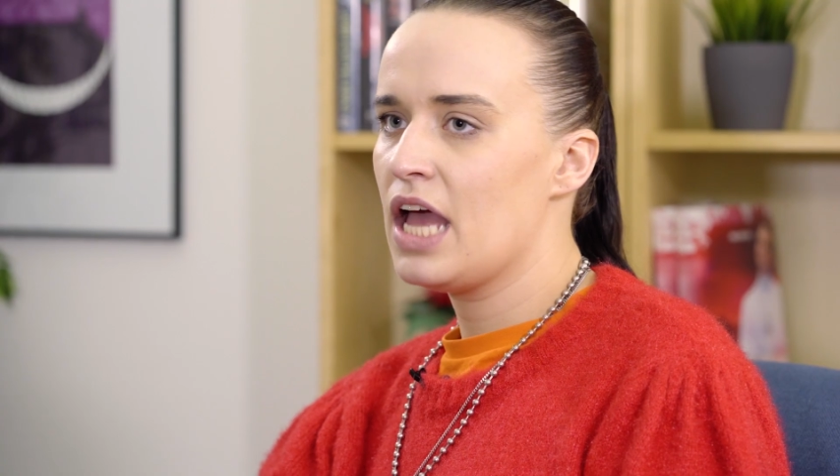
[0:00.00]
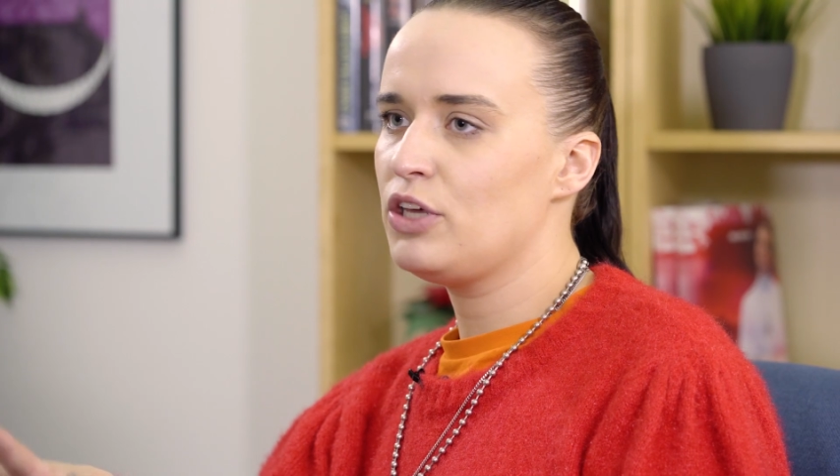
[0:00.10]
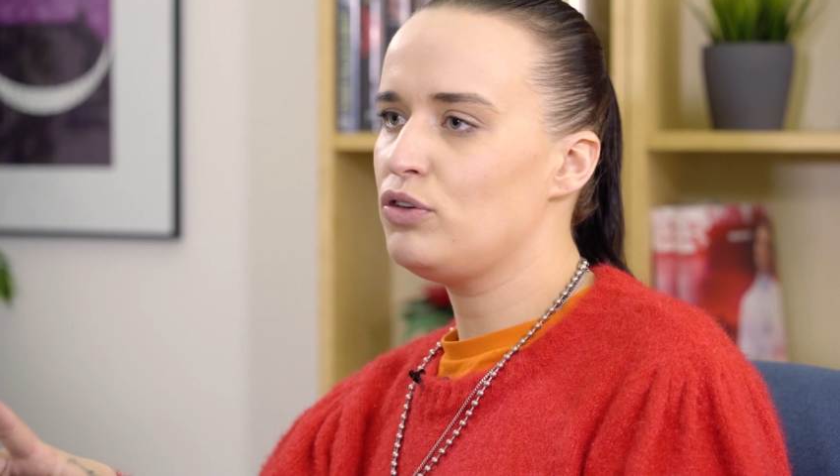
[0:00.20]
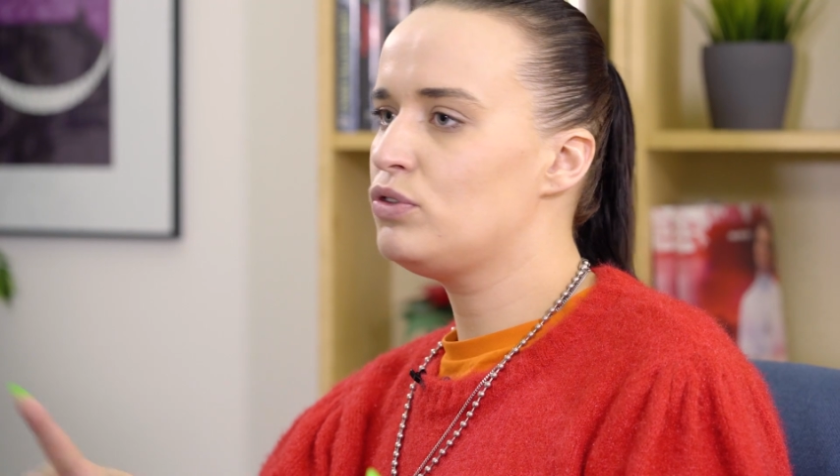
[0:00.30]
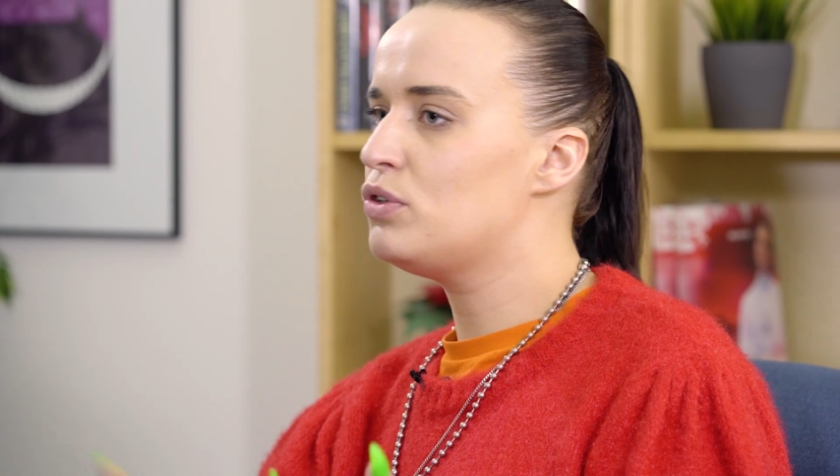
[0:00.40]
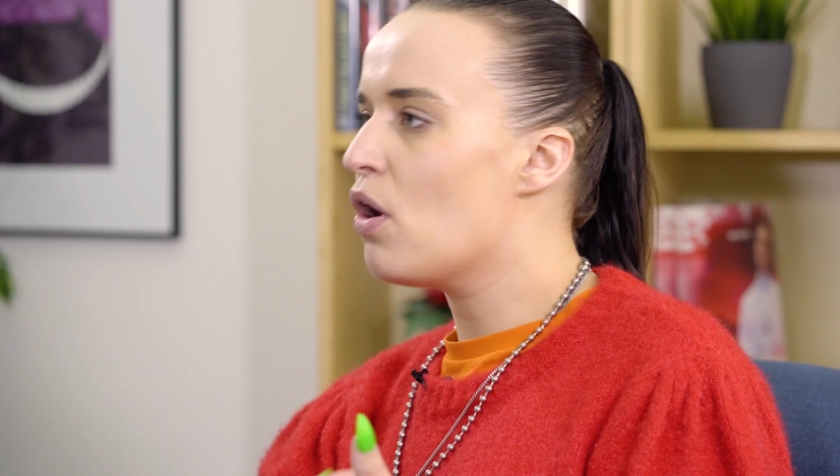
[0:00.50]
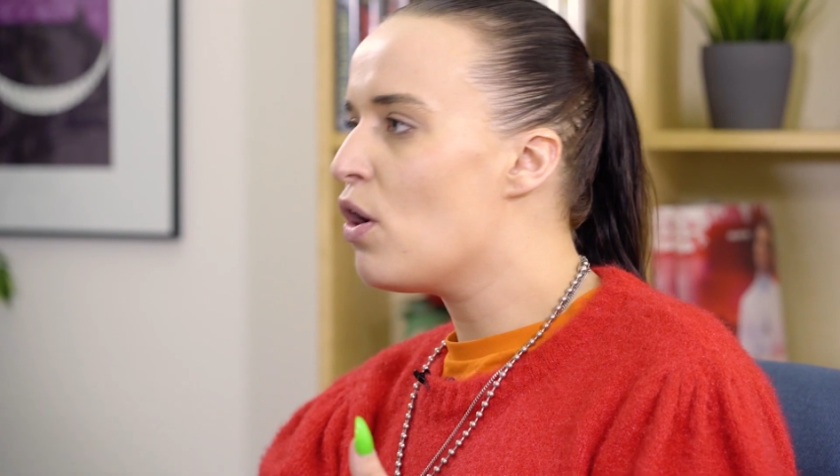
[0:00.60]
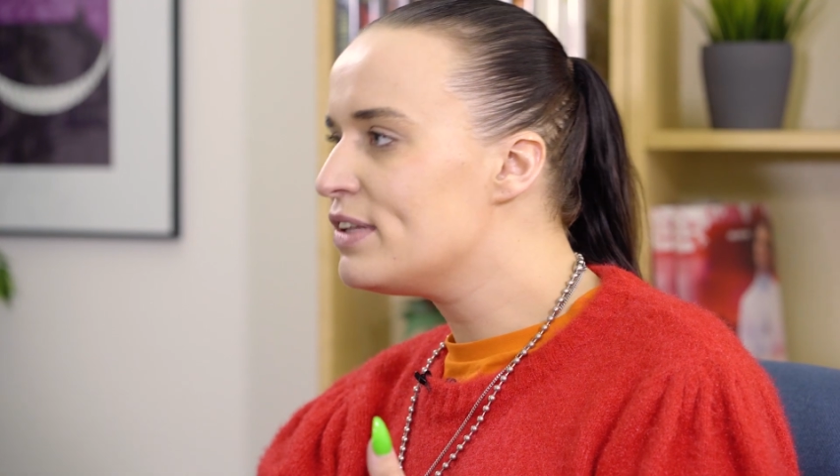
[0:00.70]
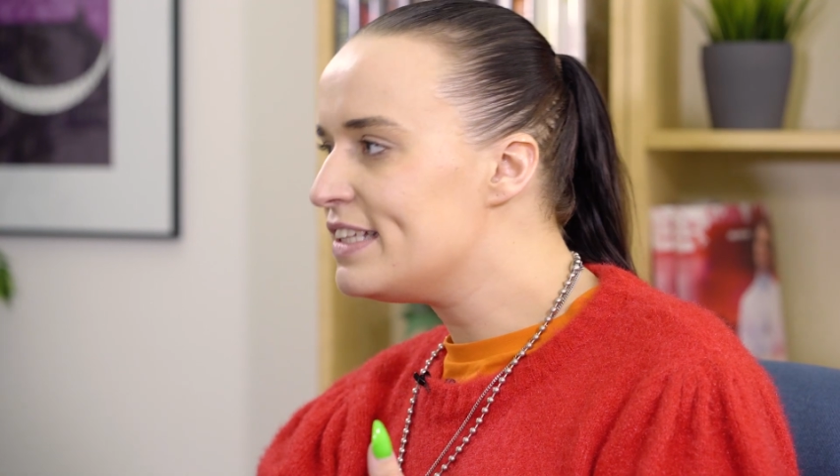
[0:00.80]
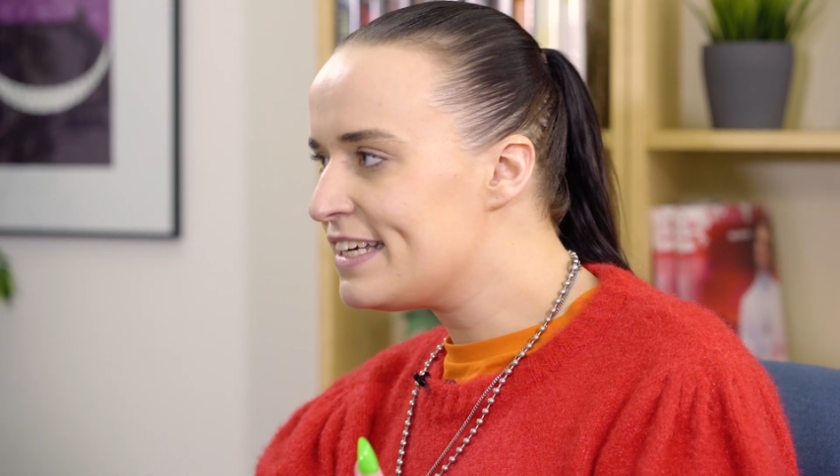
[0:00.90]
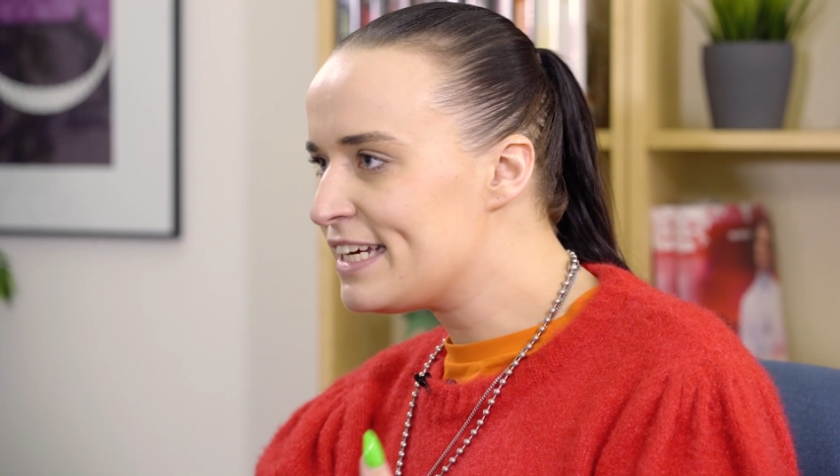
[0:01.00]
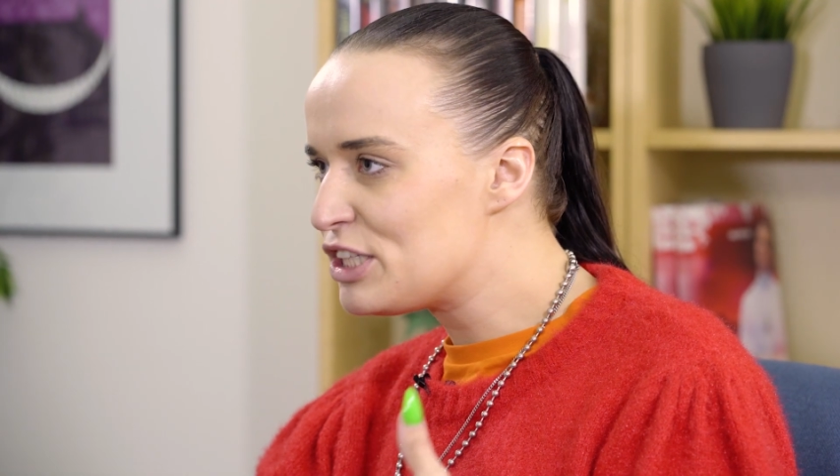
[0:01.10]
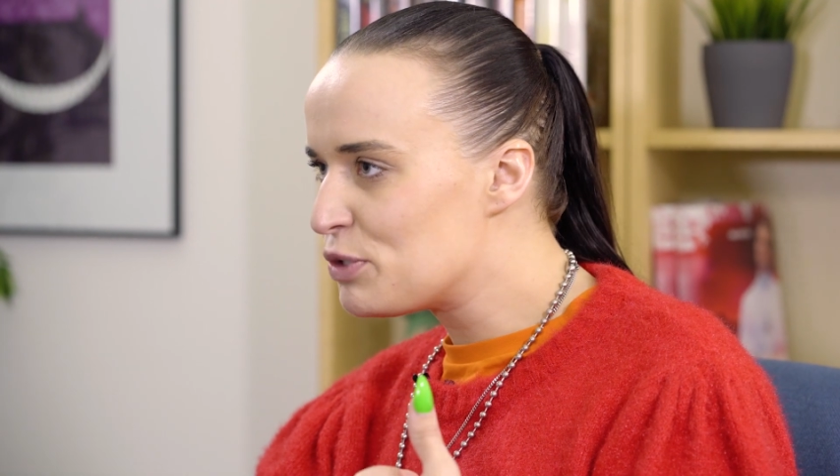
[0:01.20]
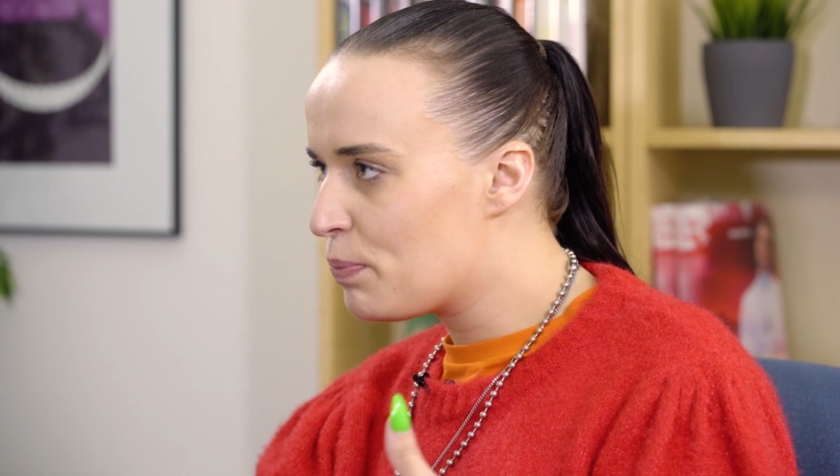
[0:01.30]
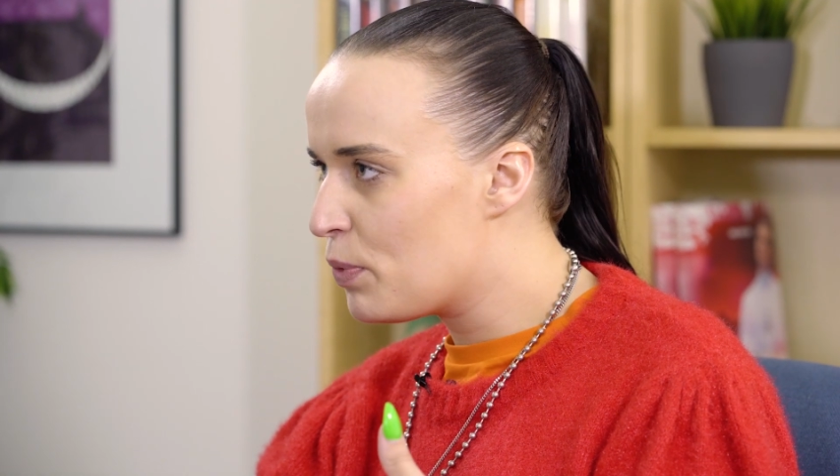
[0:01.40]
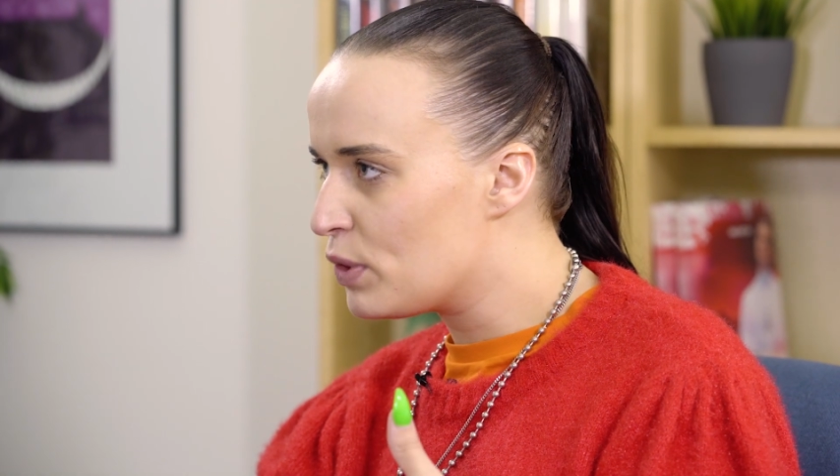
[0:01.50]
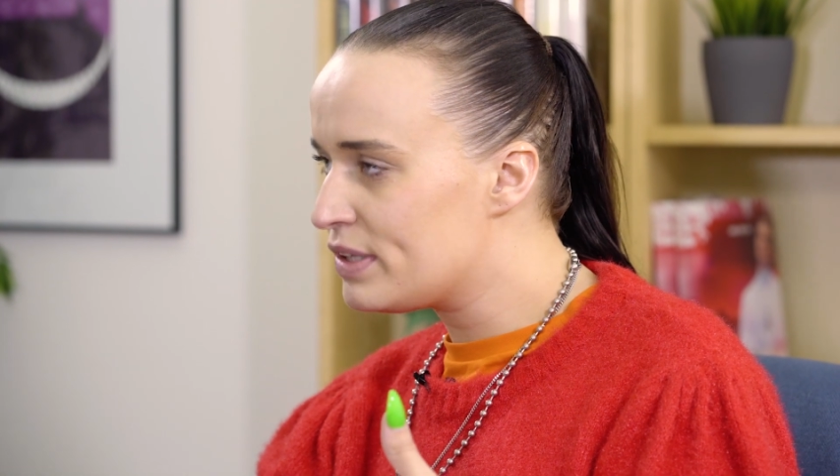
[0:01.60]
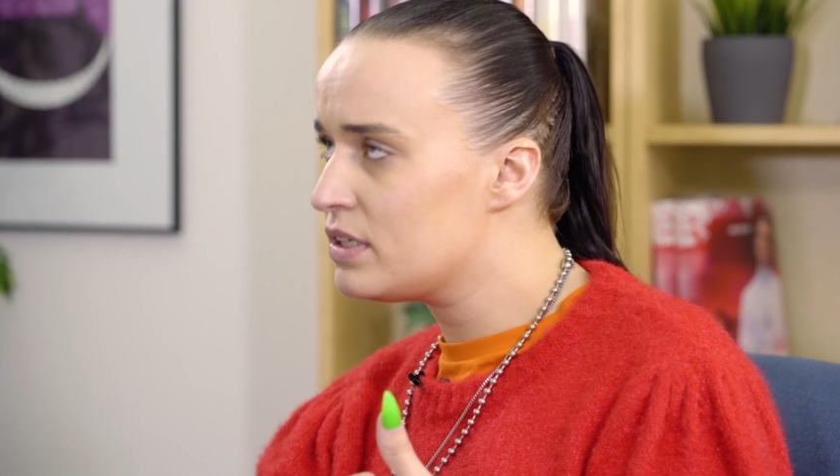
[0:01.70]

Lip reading: You don't need to put